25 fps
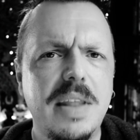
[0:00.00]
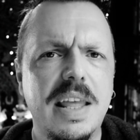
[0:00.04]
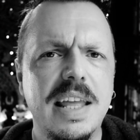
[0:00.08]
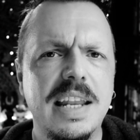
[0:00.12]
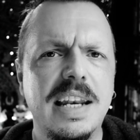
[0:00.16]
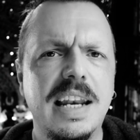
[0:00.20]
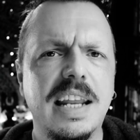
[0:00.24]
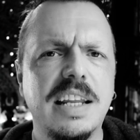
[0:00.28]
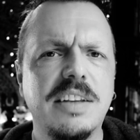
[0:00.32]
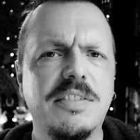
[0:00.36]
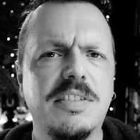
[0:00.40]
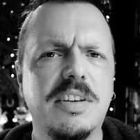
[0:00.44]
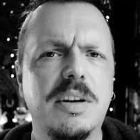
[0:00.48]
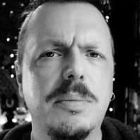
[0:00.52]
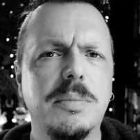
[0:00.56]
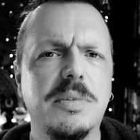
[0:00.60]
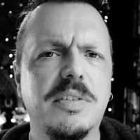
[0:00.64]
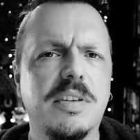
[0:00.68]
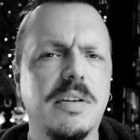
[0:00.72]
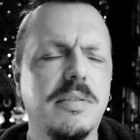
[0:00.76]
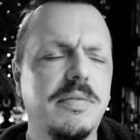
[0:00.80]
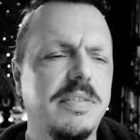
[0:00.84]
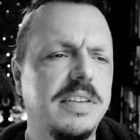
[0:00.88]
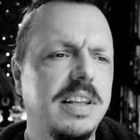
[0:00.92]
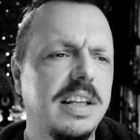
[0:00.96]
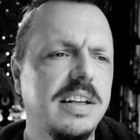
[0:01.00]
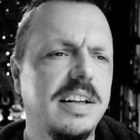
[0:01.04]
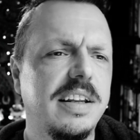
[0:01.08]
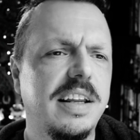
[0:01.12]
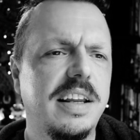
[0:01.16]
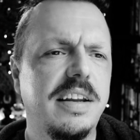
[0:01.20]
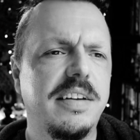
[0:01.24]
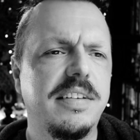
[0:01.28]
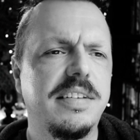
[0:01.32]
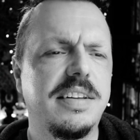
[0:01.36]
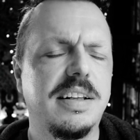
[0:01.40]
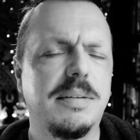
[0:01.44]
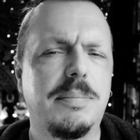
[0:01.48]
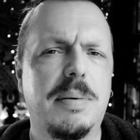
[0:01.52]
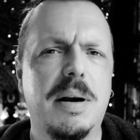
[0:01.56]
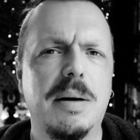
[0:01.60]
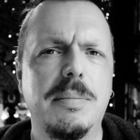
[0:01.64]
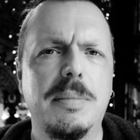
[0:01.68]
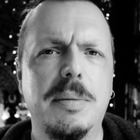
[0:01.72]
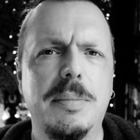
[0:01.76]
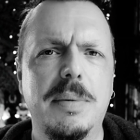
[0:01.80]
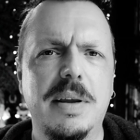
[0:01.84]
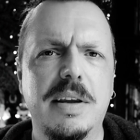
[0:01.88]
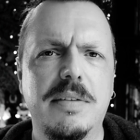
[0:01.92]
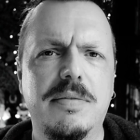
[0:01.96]
links to them and stuff. They'll
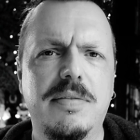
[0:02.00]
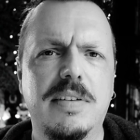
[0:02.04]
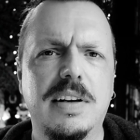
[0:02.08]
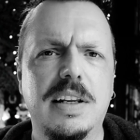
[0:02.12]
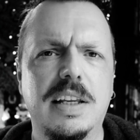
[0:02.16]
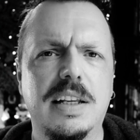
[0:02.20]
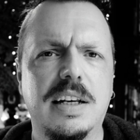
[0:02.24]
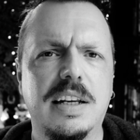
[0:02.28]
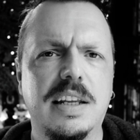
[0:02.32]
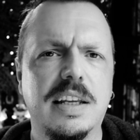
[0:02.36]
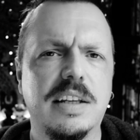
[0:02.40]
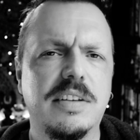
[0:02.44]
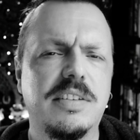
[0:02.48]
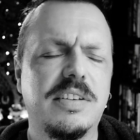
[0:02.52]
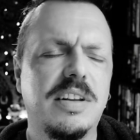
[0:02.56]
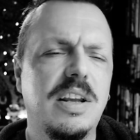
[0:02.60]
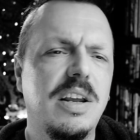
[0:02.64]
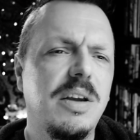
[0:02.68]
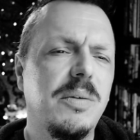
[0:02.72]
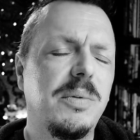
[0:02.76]
probably be affiliate links,